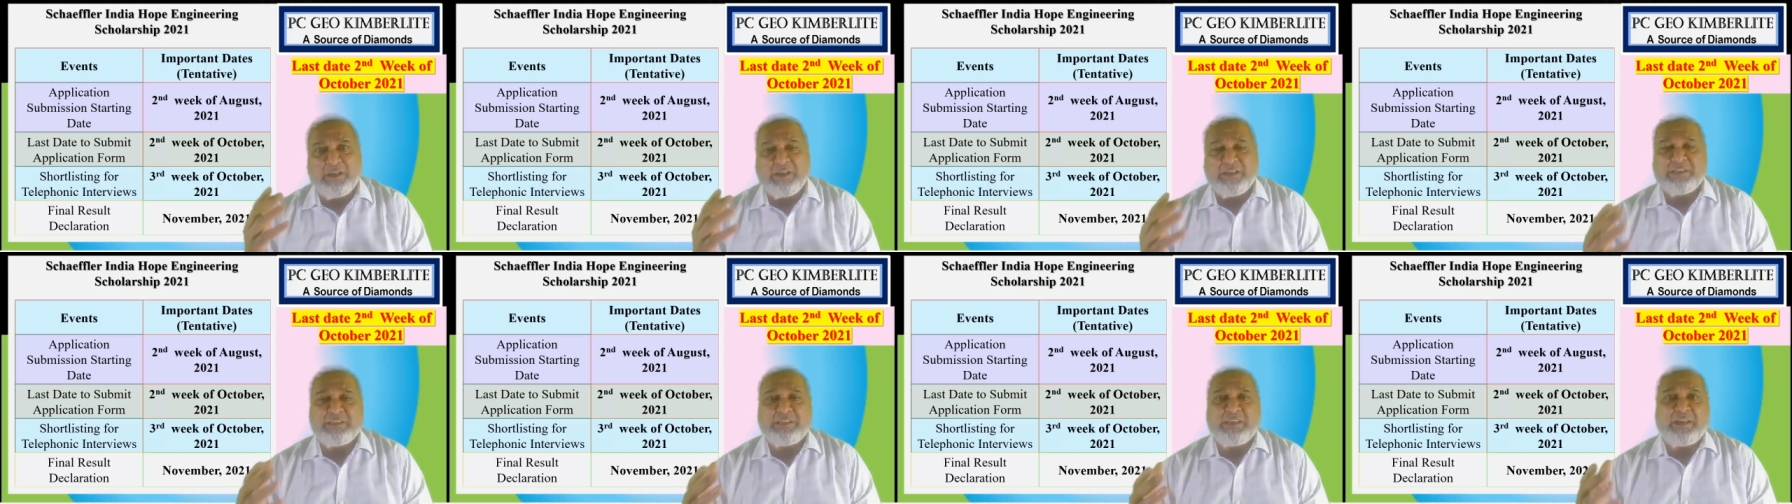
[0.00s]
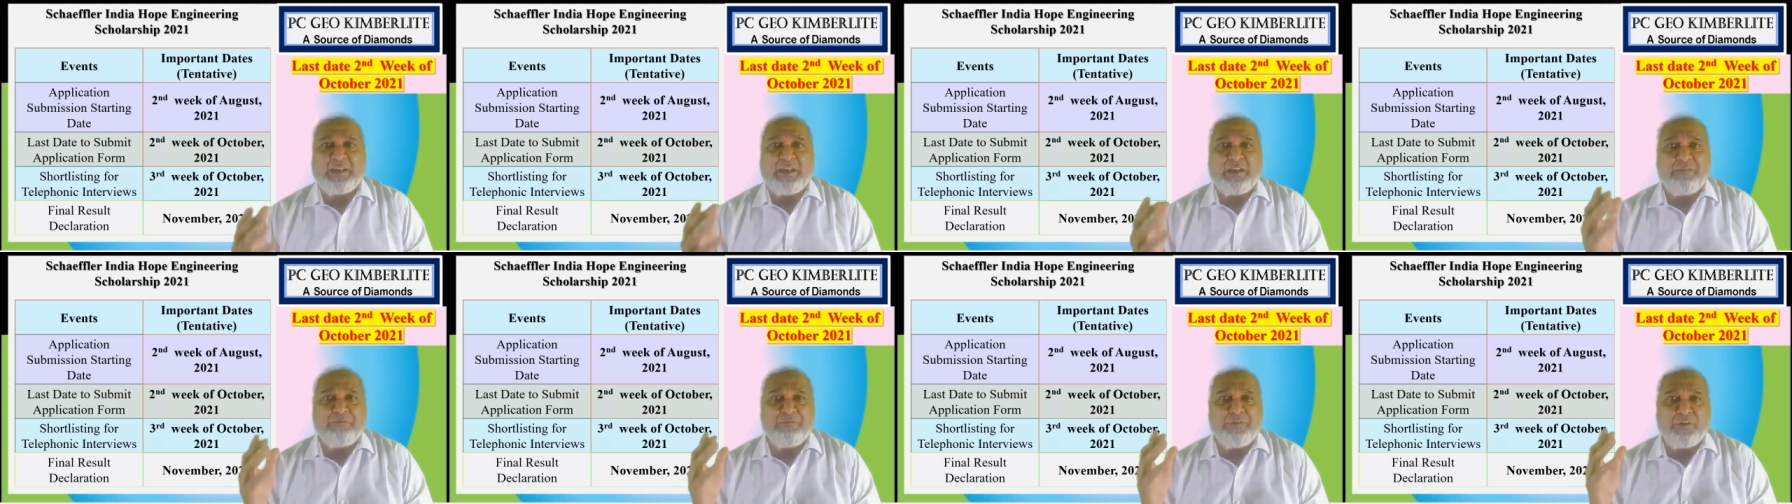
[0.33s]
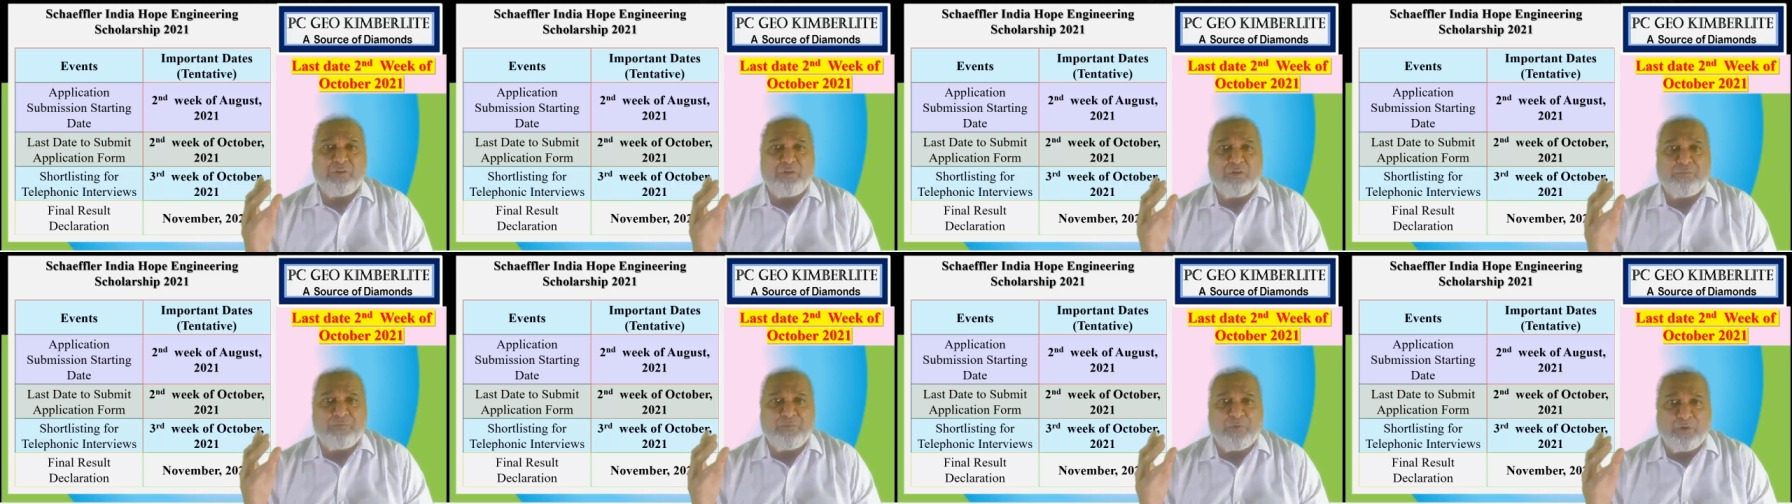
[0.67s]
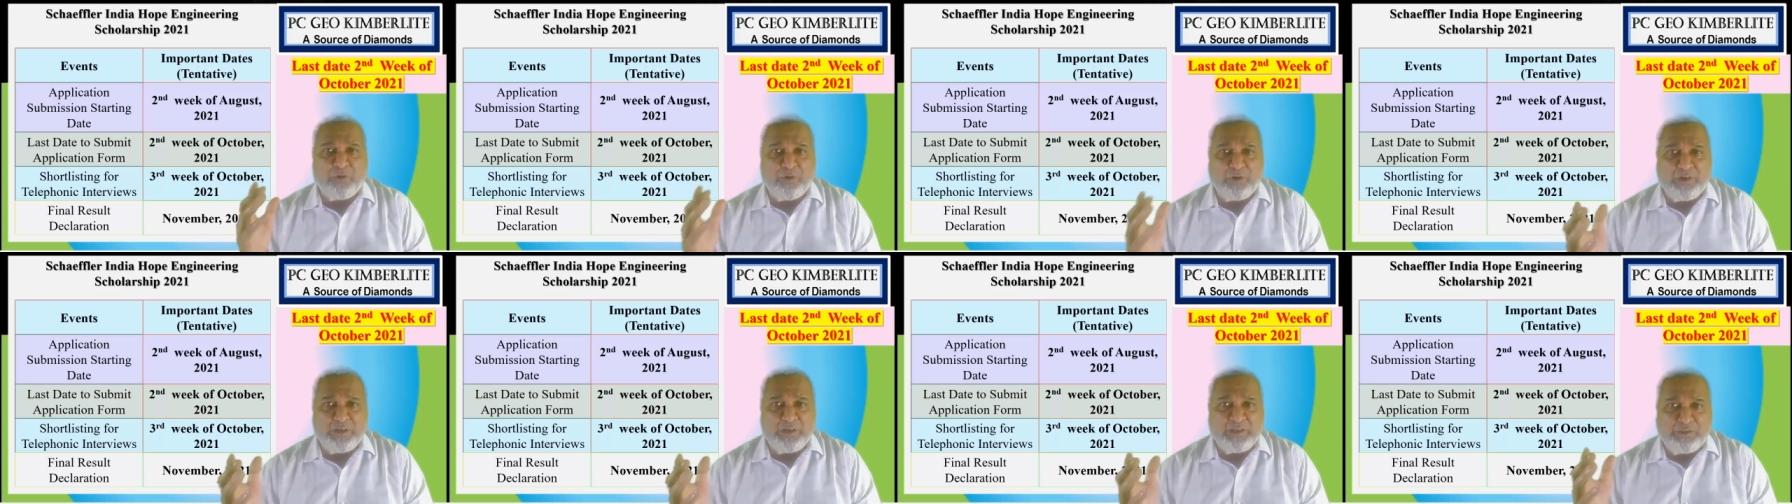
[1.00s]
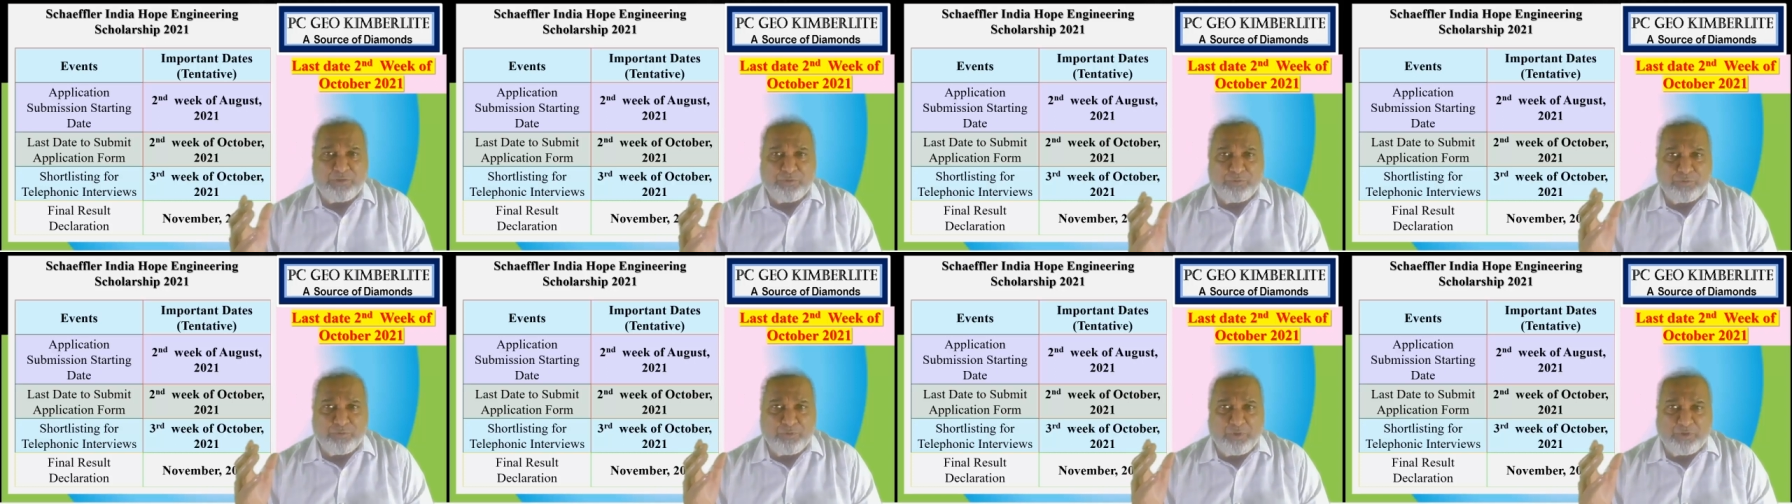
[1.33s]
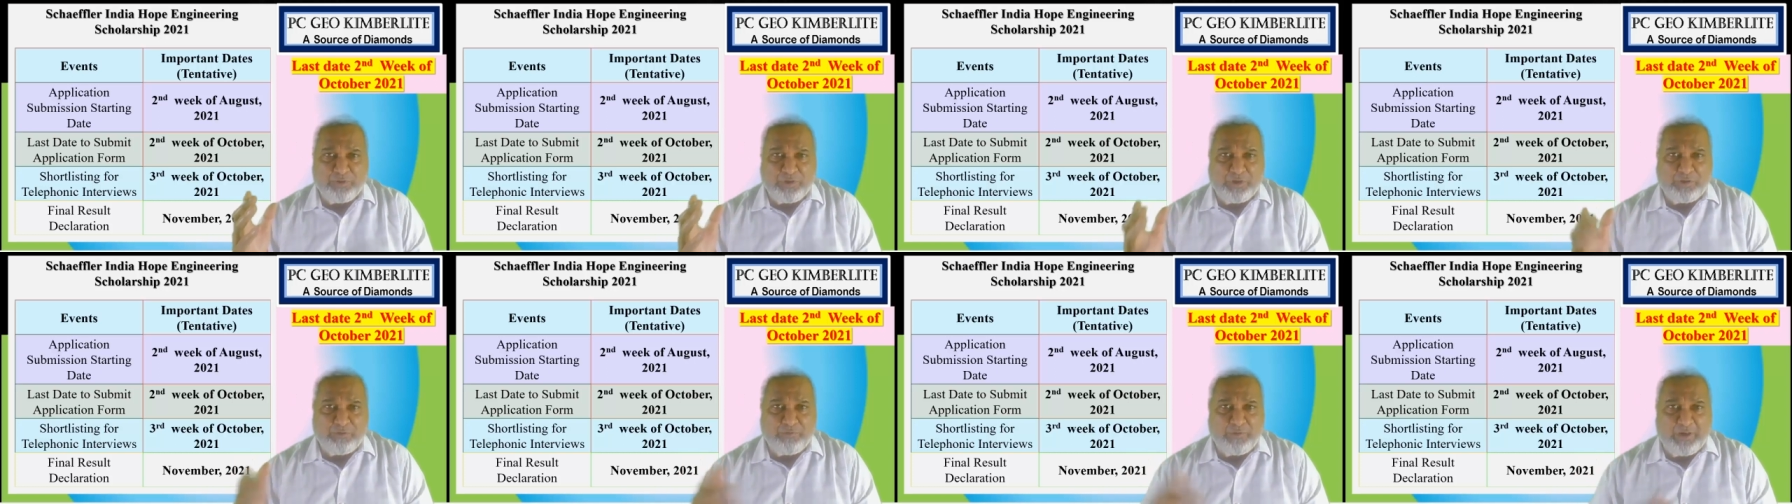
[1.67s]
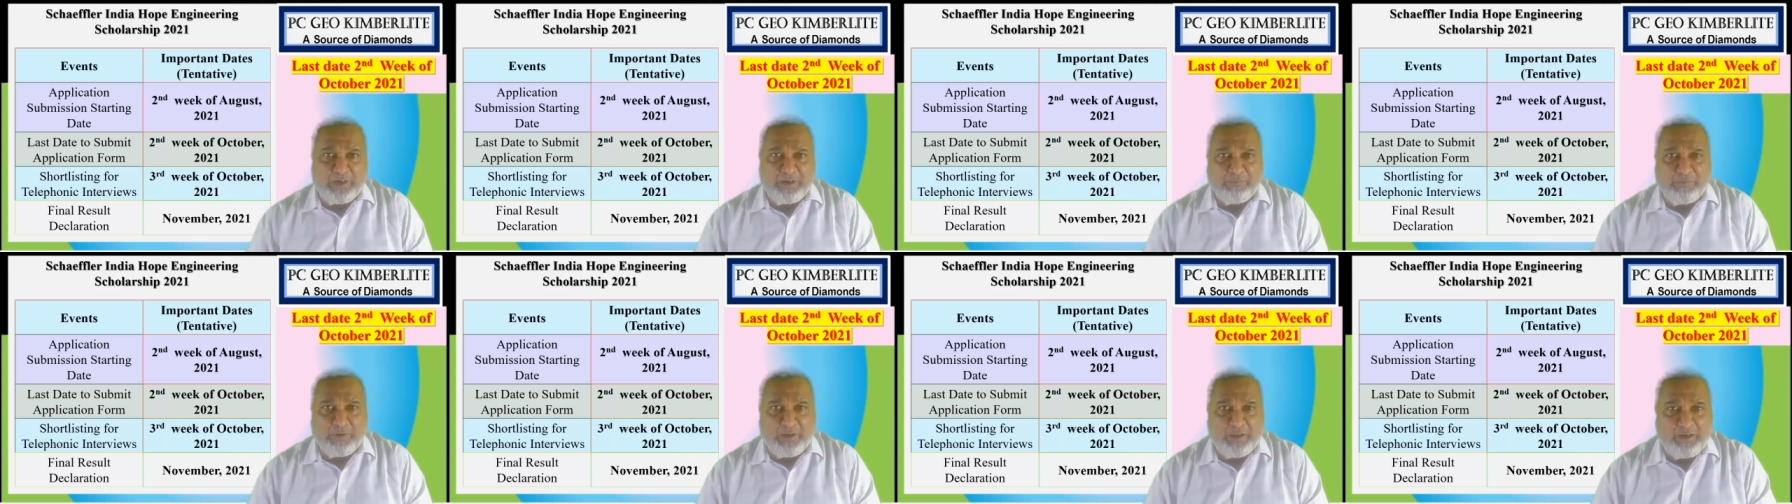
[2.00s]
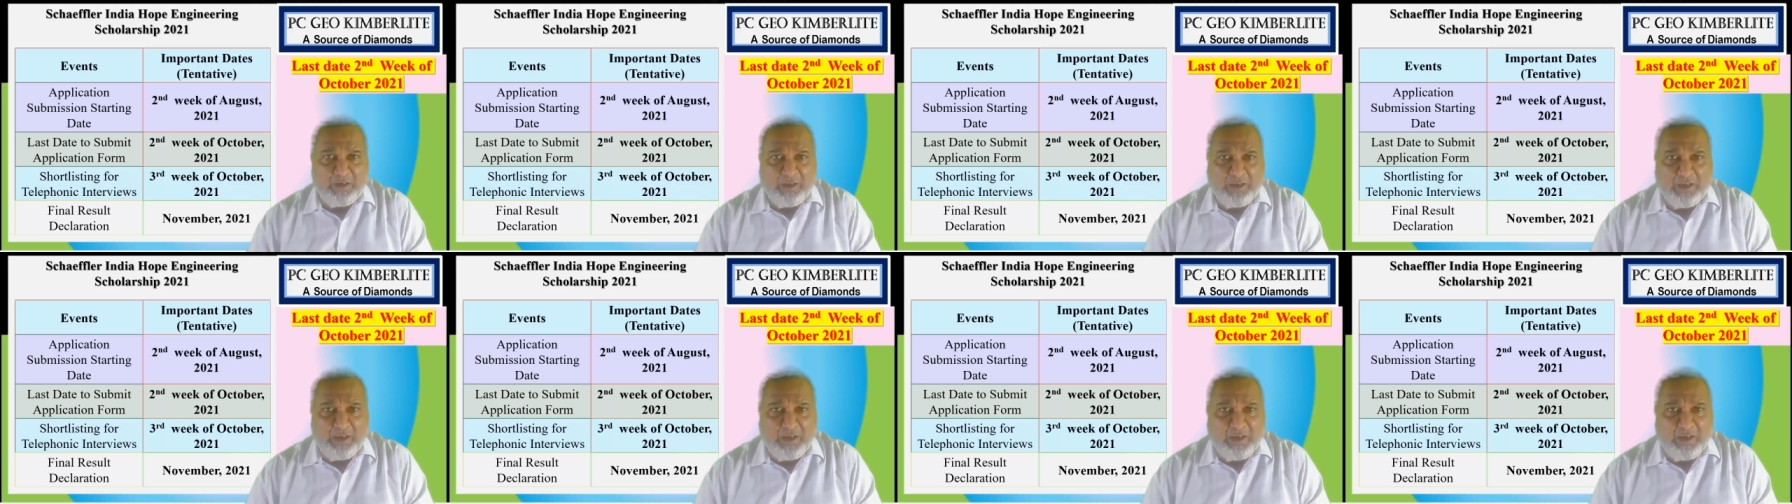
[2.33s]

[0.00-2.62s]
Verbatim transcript: second week of August 2021.